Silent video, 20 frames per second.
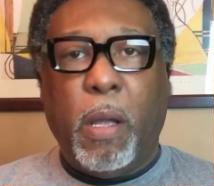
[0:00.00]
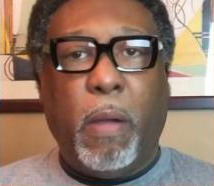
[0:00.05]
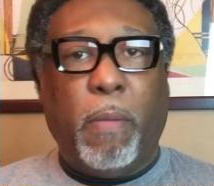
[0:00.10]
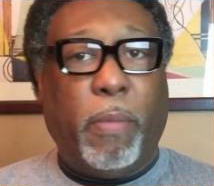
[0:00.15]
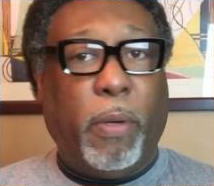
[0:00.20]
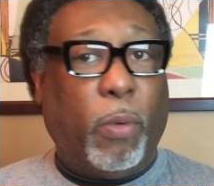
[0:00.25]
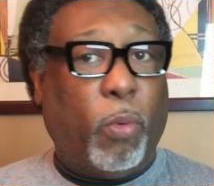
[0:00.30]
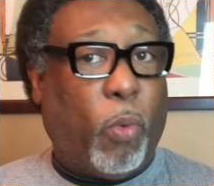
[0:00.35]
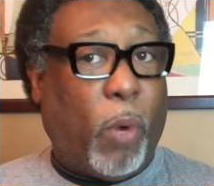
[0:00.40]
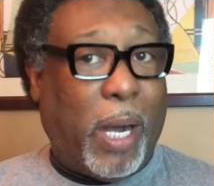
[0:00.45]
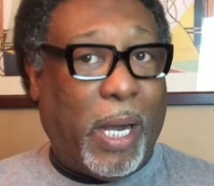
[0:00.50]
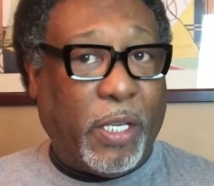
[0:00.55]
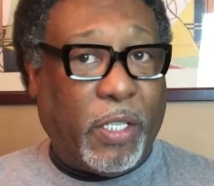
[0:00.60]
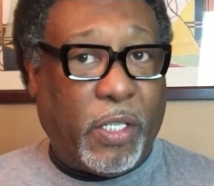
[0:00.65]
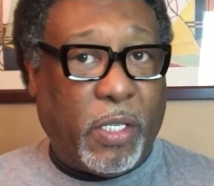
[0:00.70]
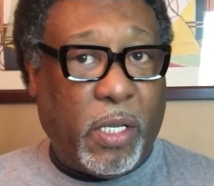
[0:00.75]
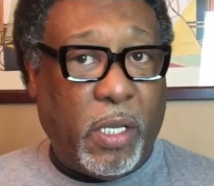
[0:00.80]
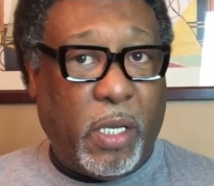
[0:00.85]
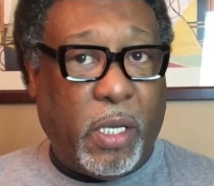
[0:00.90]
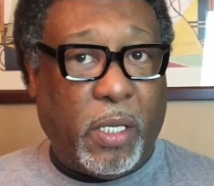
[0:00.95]
But watch
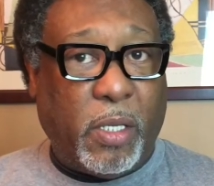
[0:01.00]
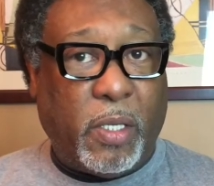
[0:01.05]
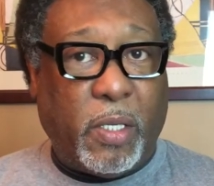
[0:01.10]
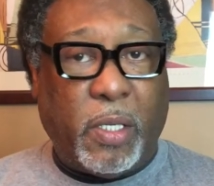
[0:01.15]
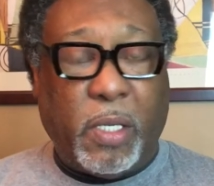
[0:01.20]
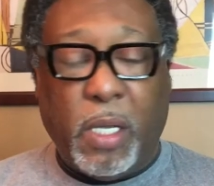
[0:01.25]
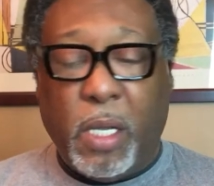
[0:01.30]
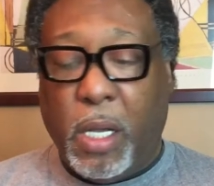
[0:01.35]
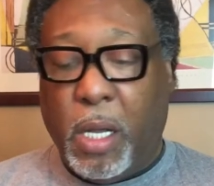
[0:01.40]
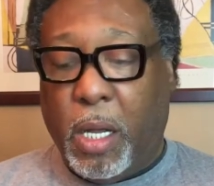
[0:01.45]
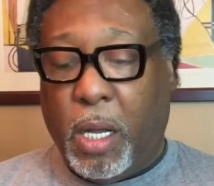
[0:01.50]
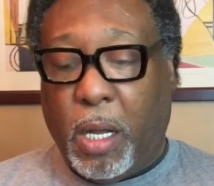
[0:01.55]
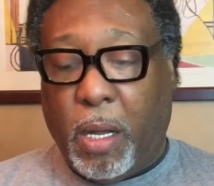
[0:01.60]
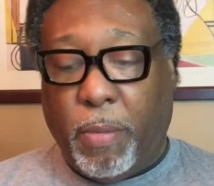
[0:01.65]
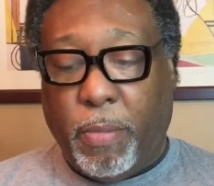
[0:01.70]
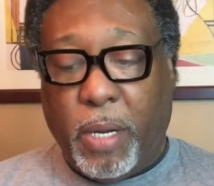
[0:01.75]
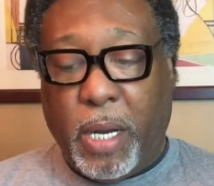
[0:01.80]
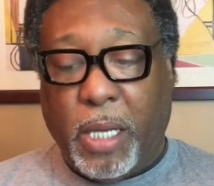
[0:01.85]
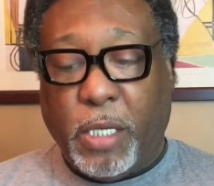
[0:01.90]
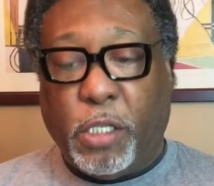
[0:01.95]
this.
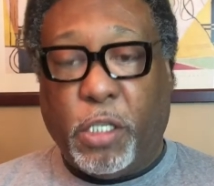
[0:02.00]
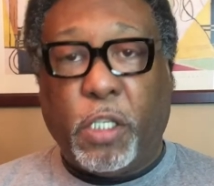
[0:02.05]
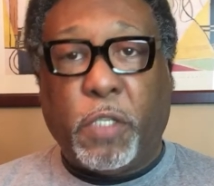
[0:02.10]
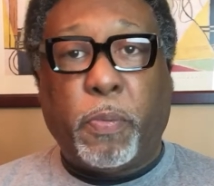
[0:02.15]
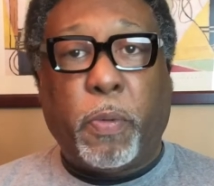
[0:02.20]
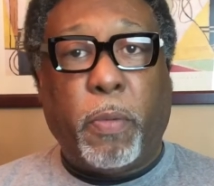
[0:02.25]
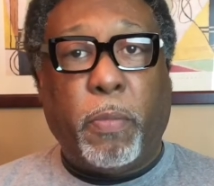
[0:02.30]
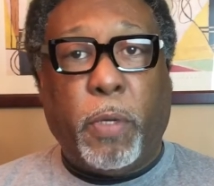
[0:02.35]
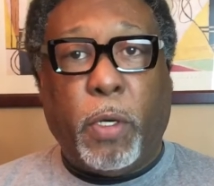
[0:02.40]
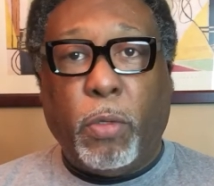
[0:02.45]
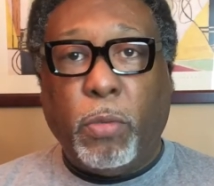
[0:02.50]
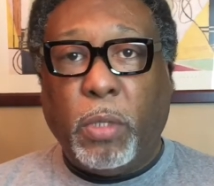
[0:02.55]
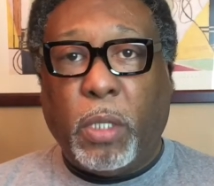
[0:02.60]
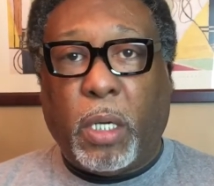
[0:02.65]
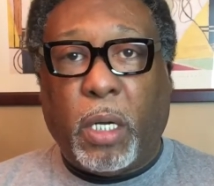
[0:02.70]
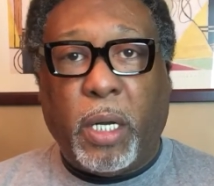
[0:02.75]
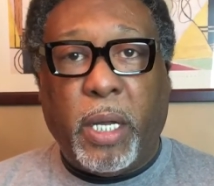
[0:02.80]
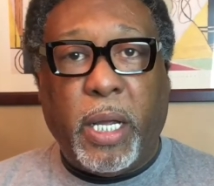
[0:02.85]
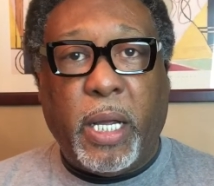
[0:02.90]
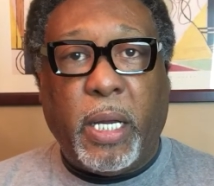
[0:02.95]
I'm not just promoting
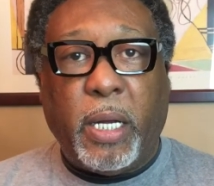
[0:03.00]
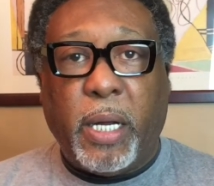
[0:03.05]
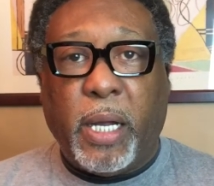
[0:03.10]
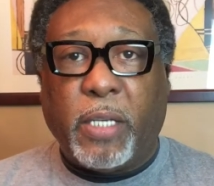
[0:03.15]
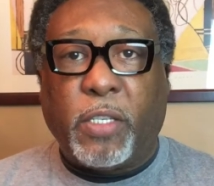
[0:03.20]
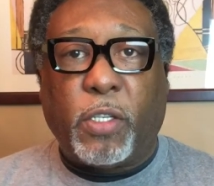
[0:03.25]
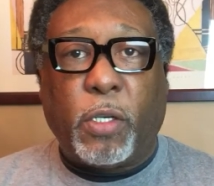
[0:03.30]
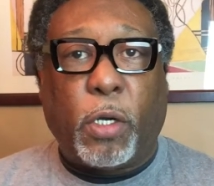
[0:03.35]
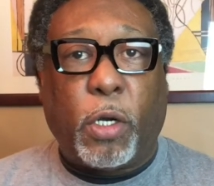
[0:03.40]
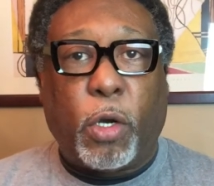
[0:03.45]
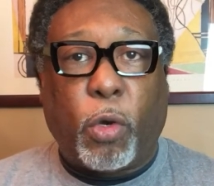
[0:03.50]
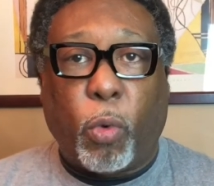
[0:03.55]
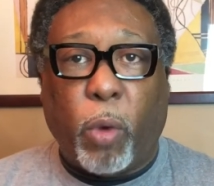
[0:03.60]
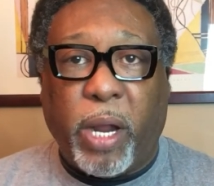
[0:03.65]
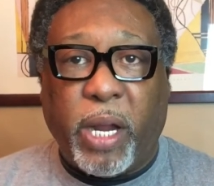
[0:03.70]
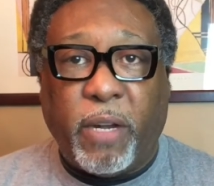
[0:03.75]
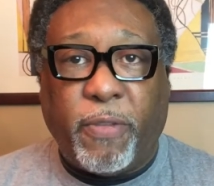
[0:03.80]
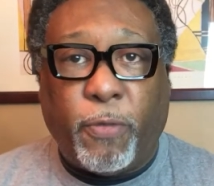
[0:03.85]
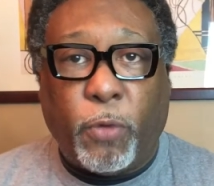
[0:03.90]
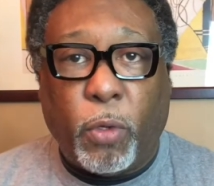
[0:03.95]
clean. That's a
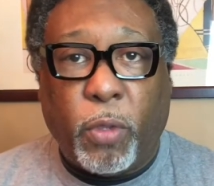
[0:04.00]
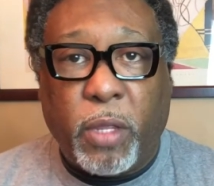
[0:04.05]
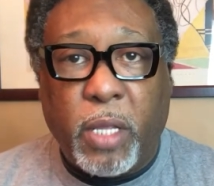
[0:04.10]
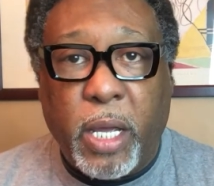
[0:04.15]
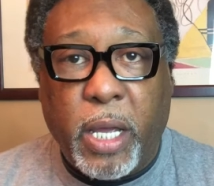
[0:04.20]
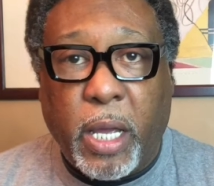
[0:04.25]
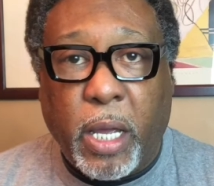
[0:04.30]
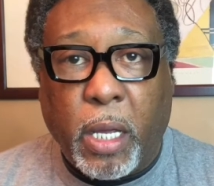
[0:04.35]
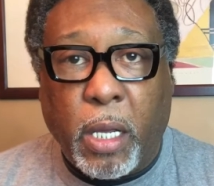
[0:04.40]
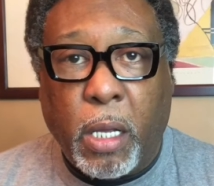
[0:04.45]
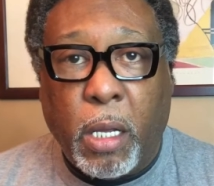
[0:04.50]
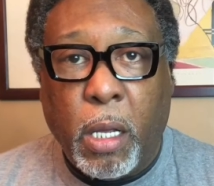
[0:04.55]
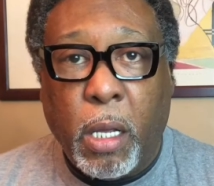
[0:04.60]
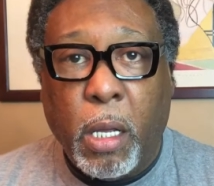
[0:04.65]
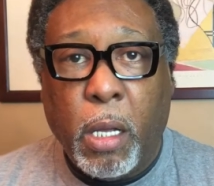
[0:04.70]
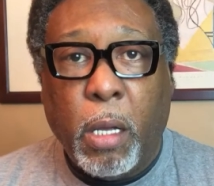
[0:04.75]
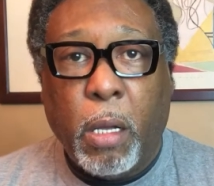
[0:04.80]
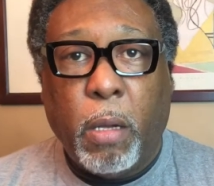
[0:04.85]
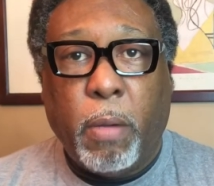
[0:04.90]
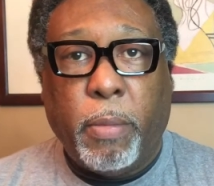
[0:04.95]
grateful thing,
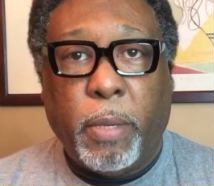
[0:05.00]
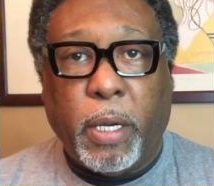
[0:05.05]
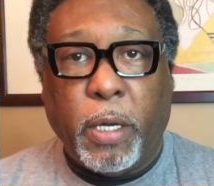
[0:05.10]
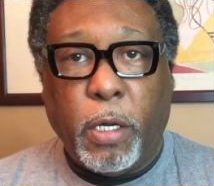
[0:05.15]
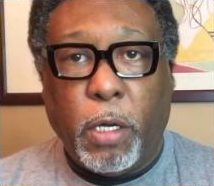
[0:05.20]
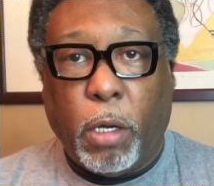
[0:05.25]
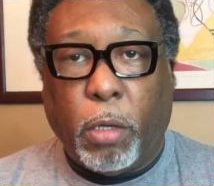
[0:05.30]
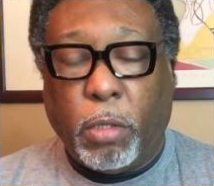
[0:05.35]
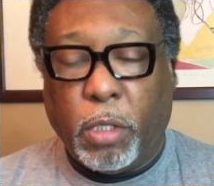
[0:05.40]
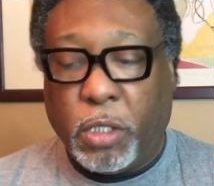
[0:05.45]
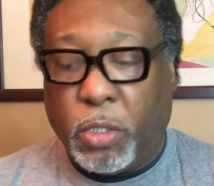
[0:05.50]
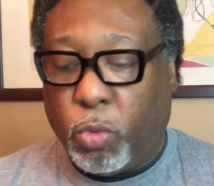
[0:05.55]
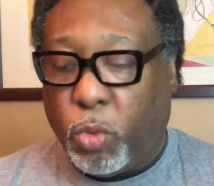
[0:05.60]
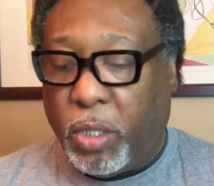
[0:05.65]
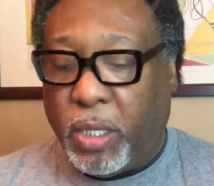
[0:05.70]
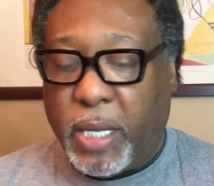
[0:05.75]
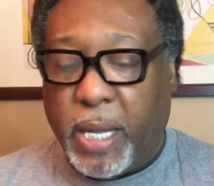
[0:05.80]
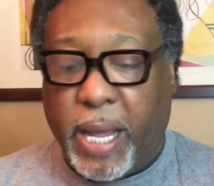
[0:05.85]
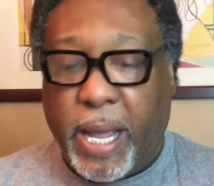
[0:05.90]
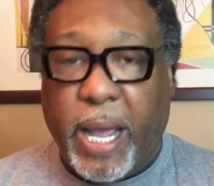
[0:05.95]
but notice what
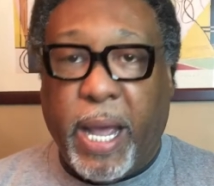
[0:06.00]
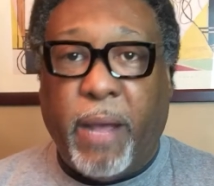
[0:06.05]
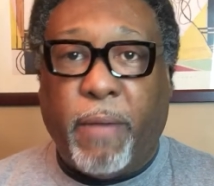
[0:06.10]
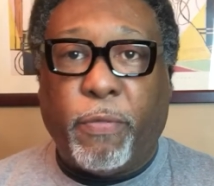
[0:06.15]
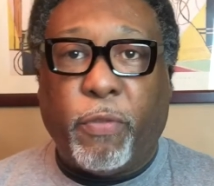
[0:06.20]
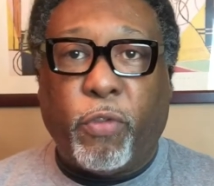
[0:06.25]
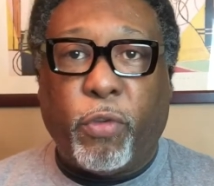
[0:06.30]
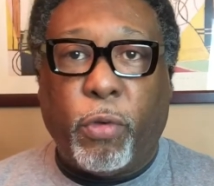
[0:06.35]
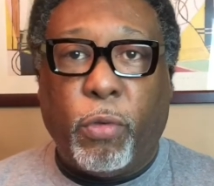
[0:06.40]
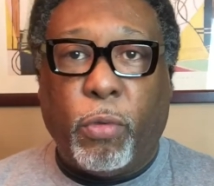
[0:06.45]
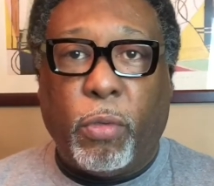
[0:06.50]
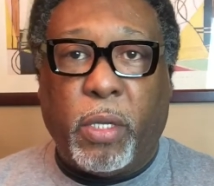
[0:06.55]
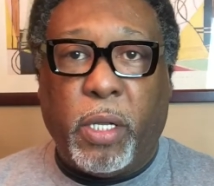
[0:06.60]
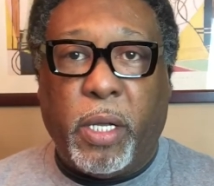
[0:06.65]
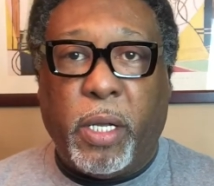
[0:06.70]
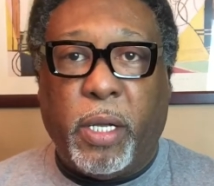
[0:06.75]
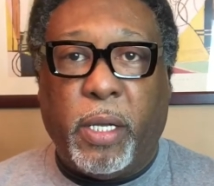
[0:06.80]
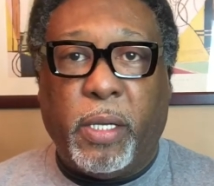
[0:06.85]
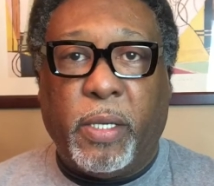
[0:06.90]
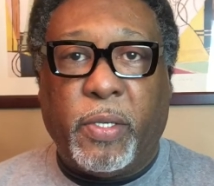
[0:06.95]
the half truth
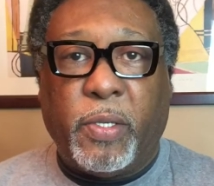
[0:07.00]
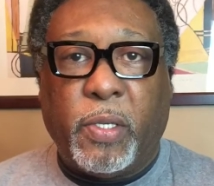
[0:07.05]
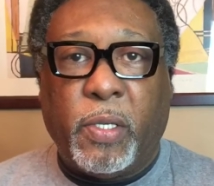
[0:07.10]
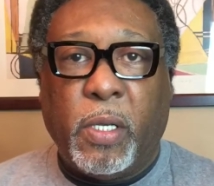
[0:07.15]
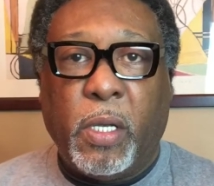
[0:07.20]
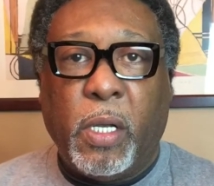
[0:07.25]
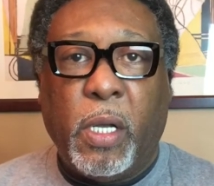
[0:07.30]
is.